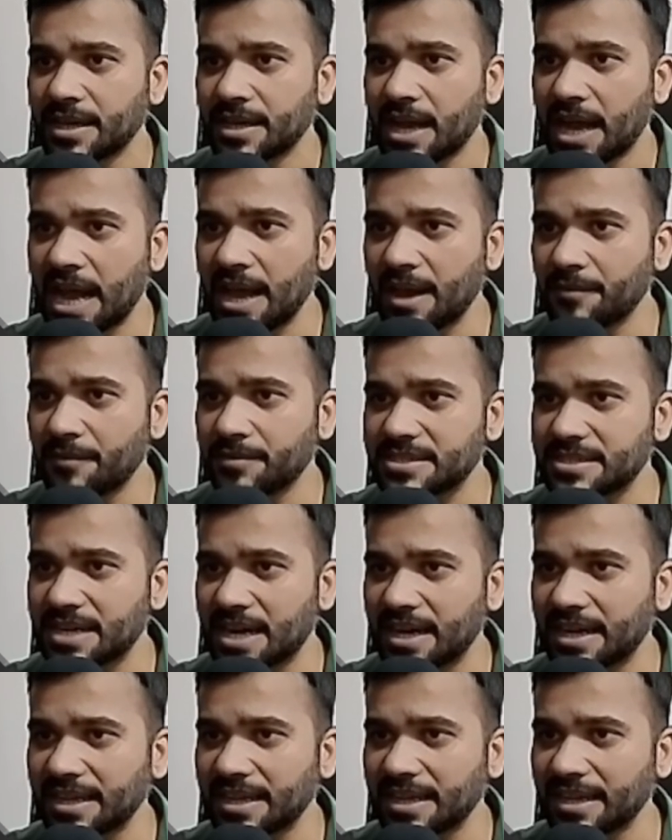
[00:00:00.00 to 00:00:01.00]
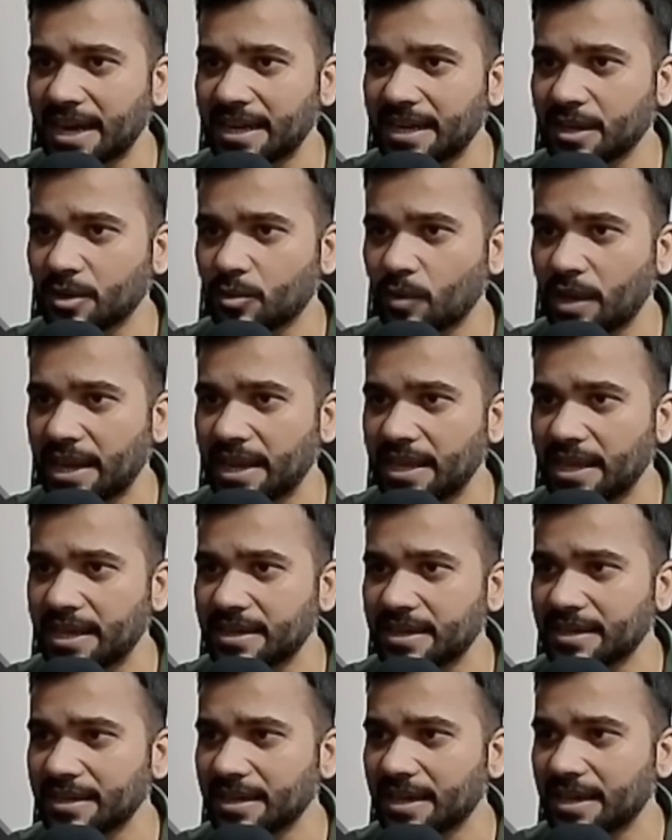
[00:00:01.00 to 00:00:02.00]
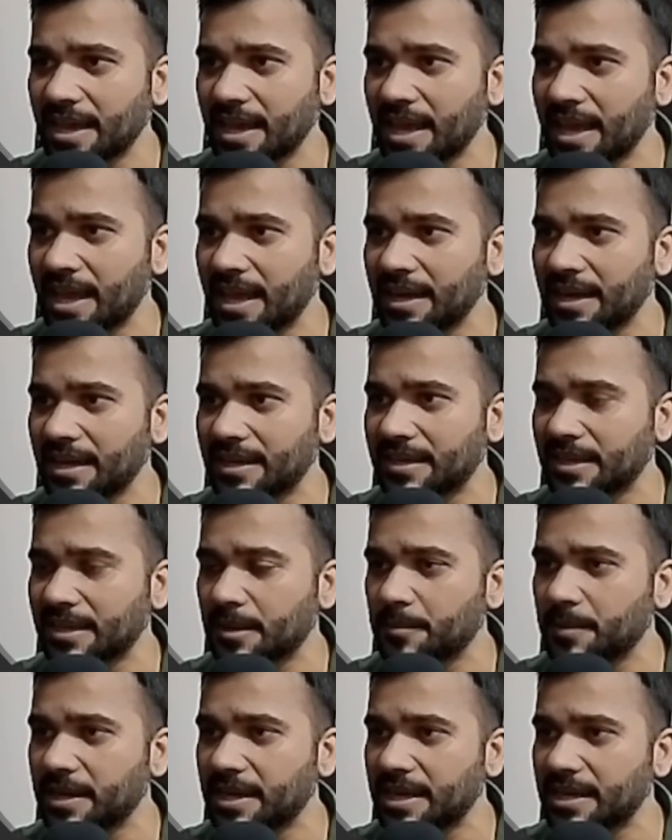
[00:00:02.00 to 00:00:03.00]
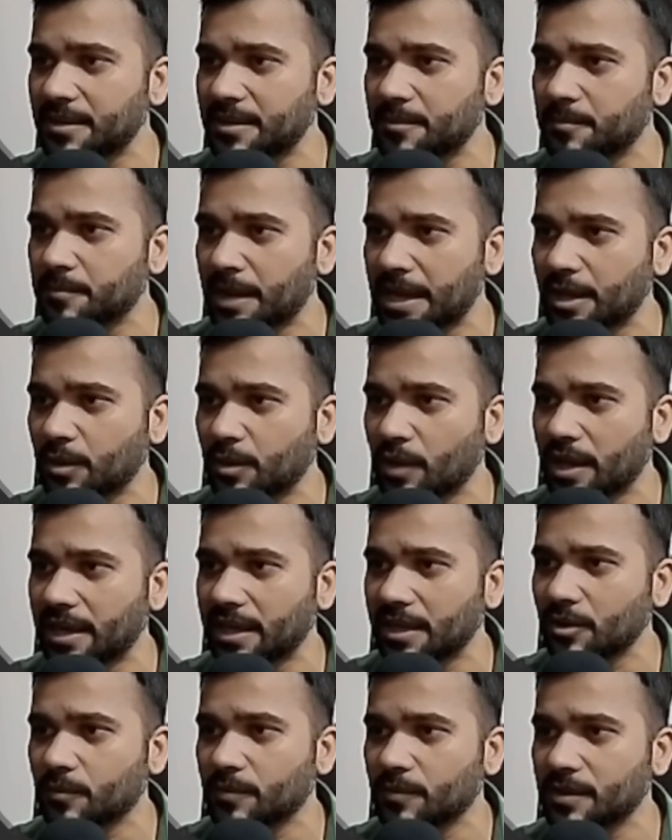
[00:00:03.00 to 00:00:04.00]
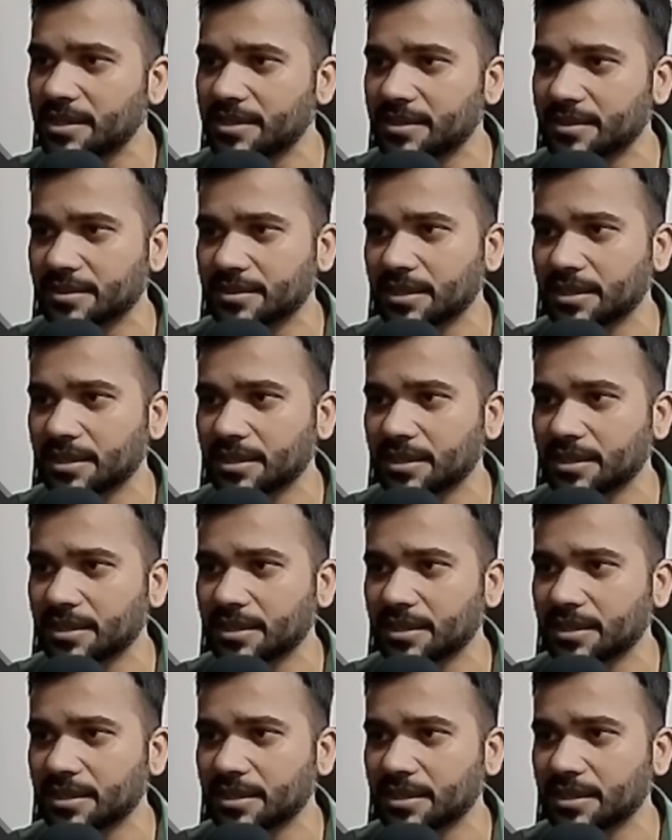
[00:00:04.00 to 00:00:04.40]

I have a starting writing query here and terminate my query over here.